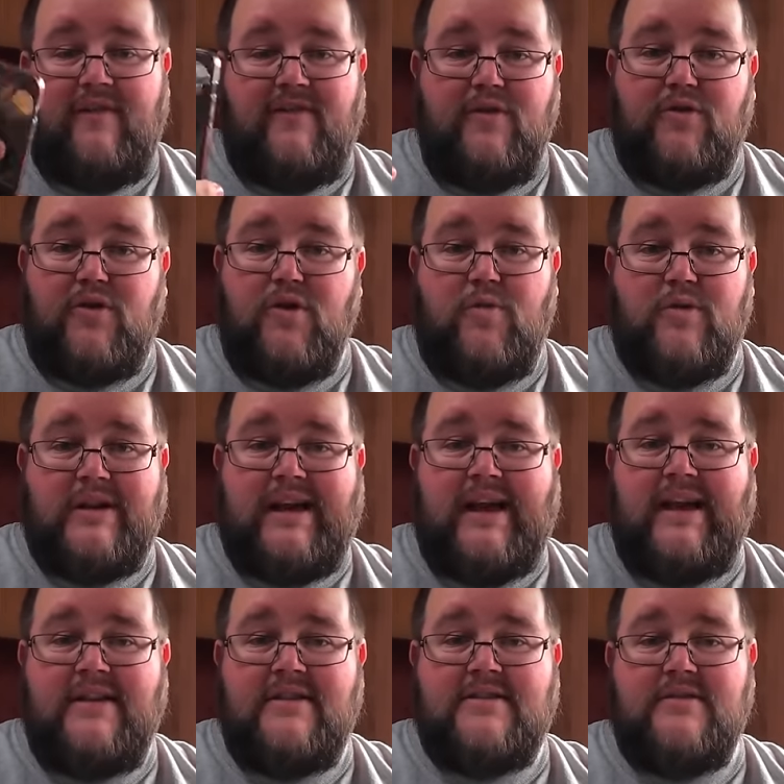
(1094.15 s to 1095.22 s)
If you do want to
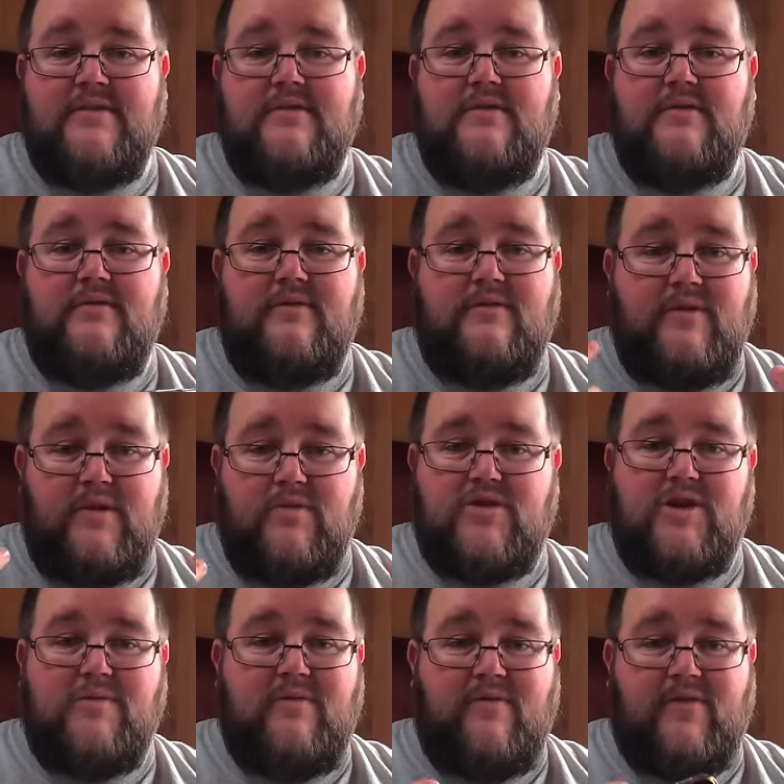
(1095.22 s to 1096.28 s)
get into
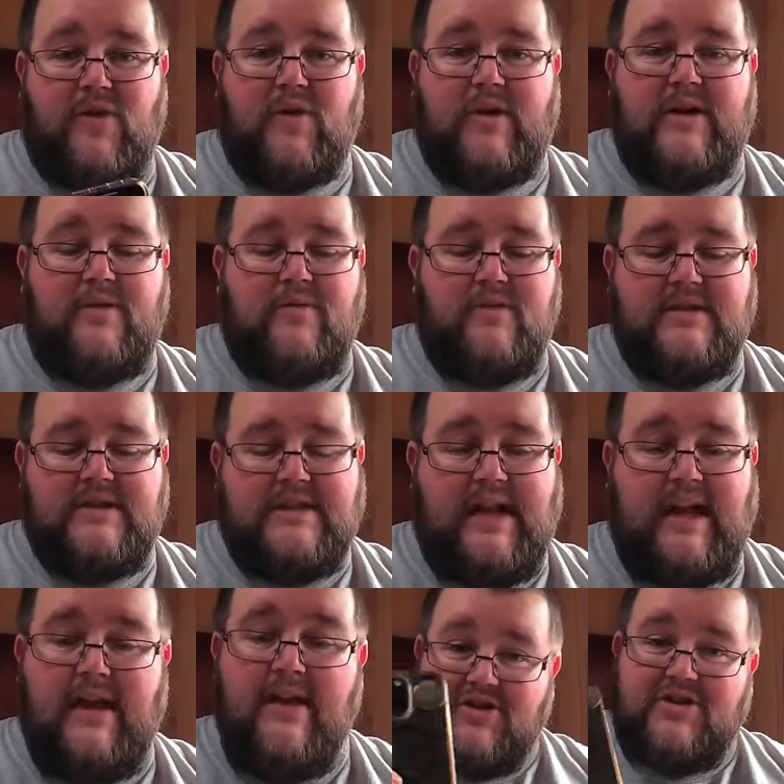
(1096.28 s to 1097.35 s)
YouTube and vlogging and all this and
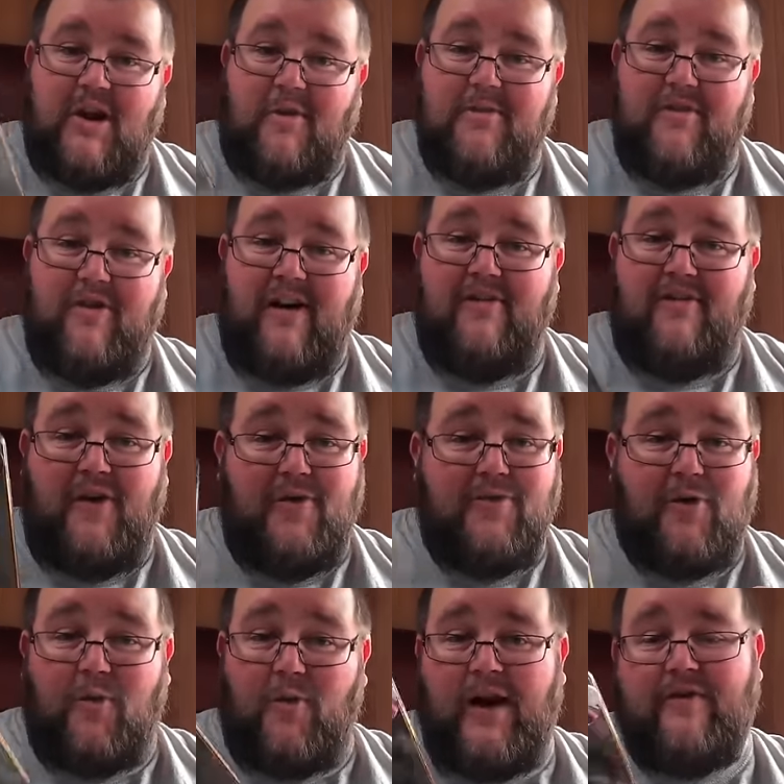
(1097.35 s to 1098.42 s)
that, just start with your
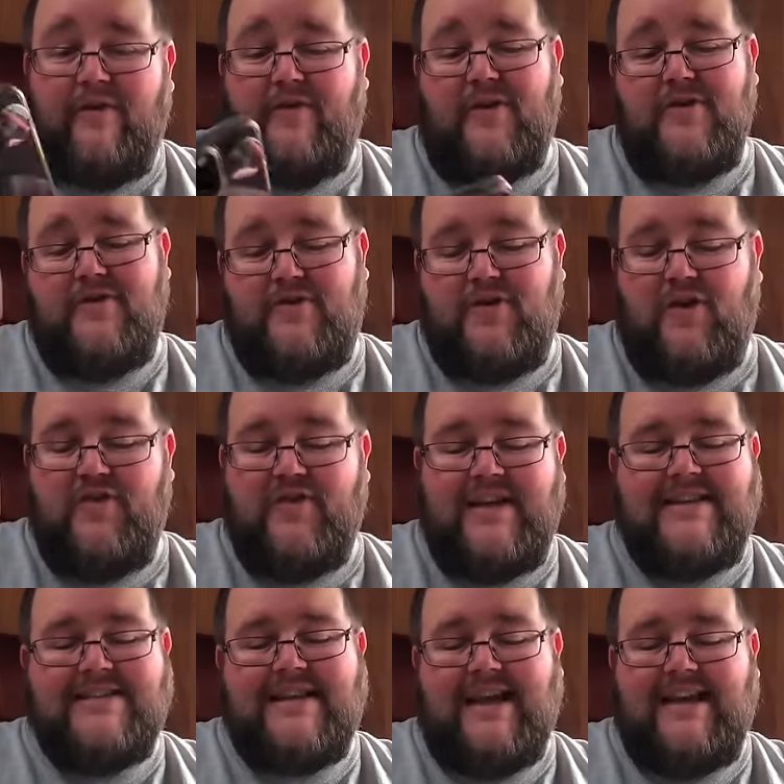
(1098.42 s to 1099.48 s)
iPhone or whatever phone you've got.
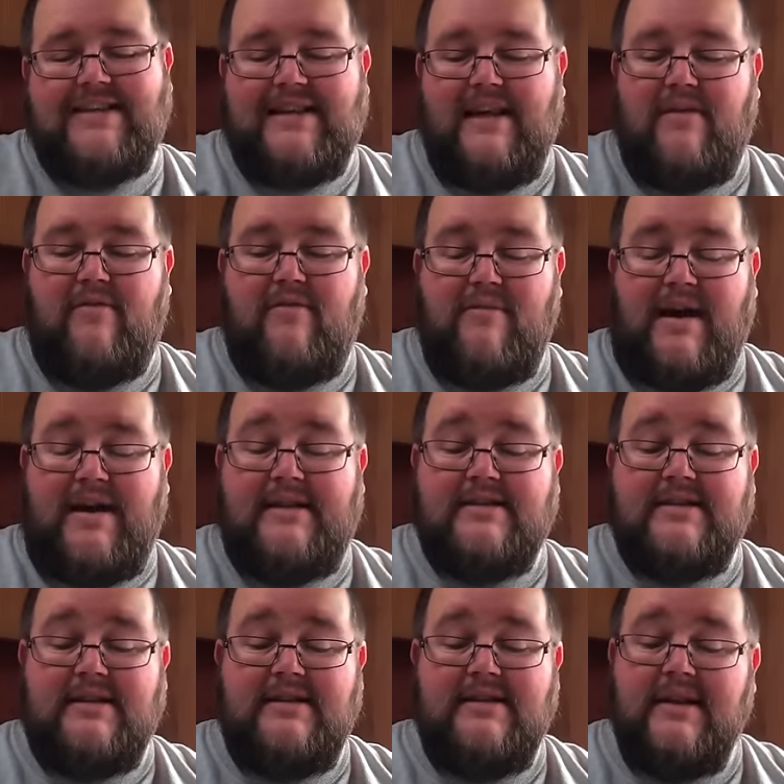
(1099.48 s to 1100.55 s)
These days they're
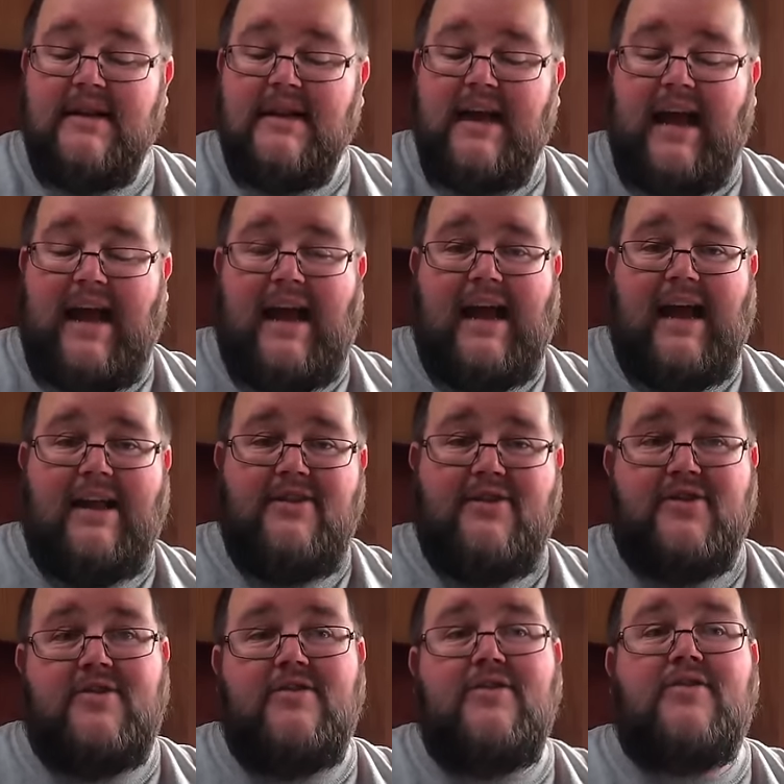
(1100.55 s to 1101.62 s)
amazing, and
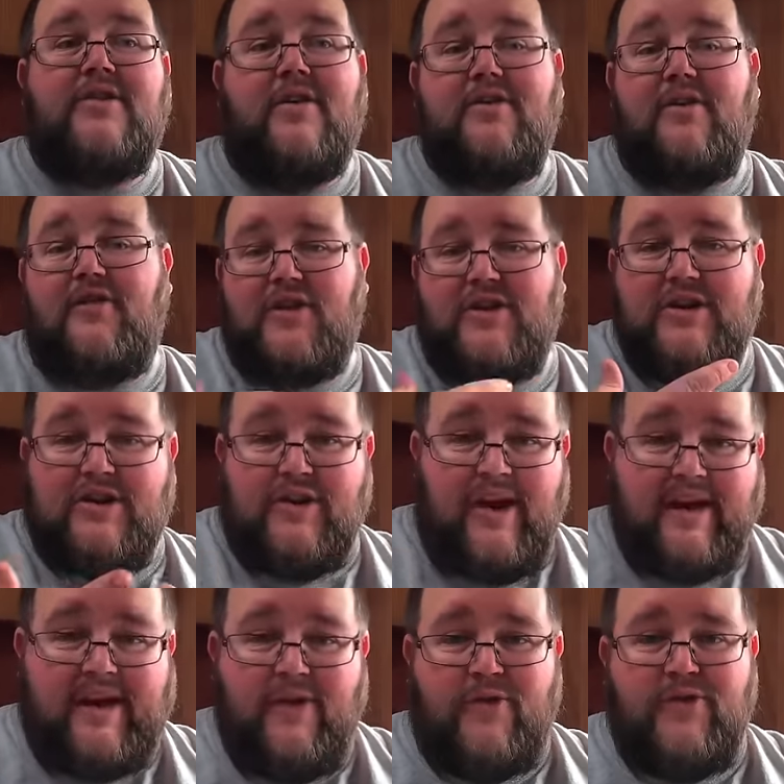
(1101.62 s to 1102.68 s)
you don't know if you're going to
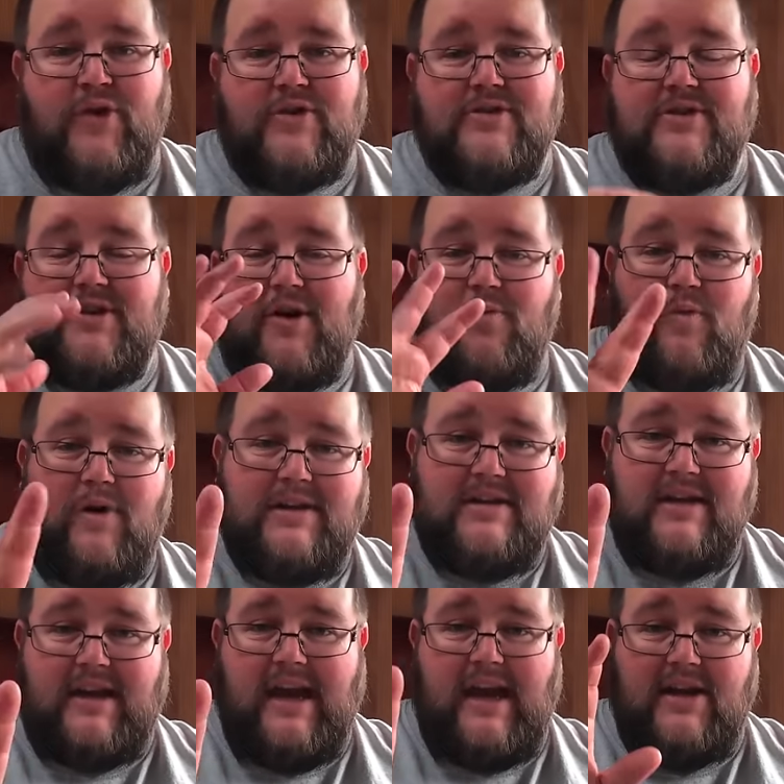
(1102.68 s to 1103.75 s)
like it or not, so don't
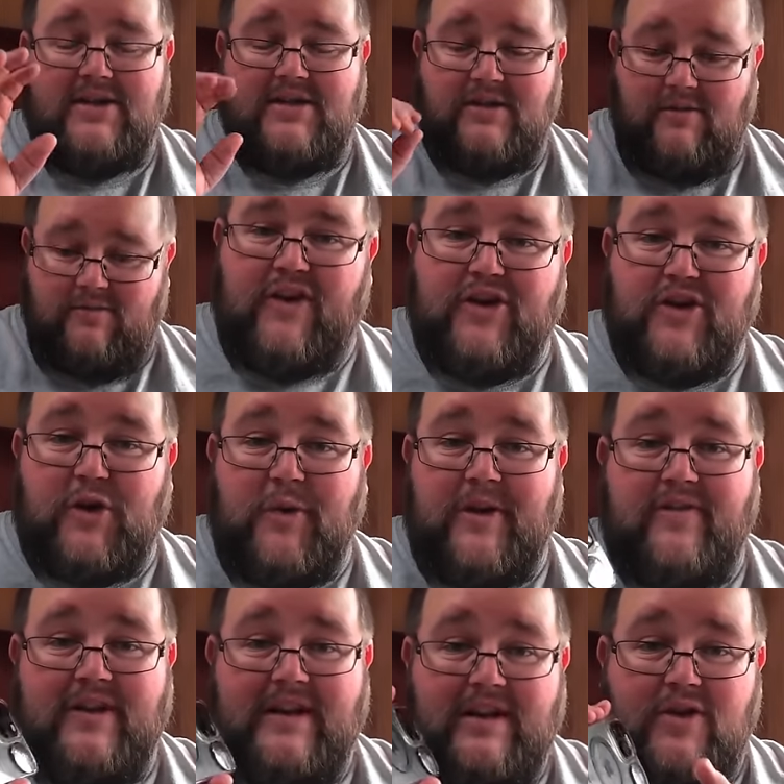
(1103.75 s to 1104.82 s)
waste your cash. If you're going to do
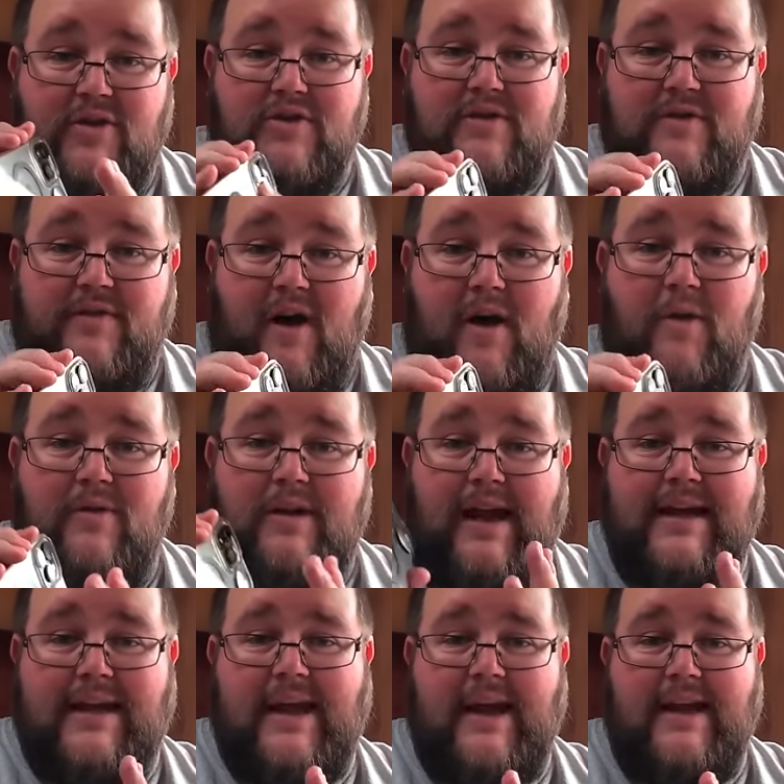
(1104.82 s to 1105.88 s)
anything, use your phone
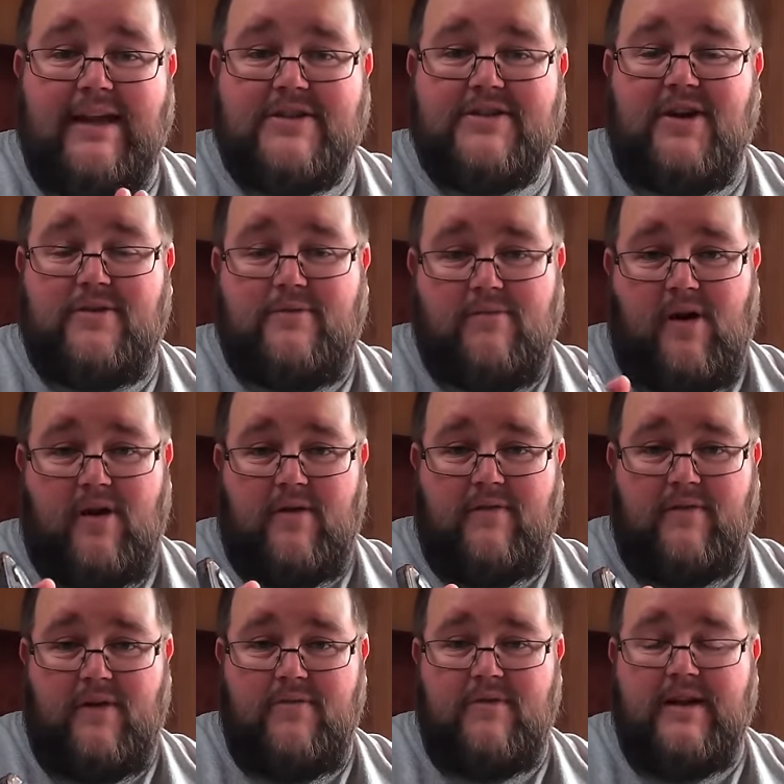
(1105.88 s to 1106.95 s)
and get an external
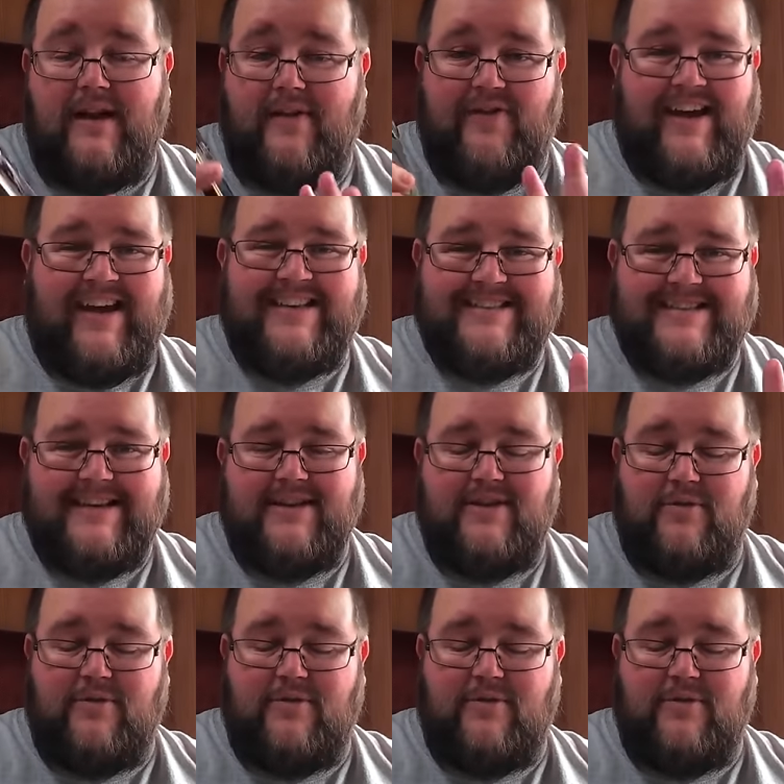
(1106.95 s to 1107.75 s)
microphone, and that is it.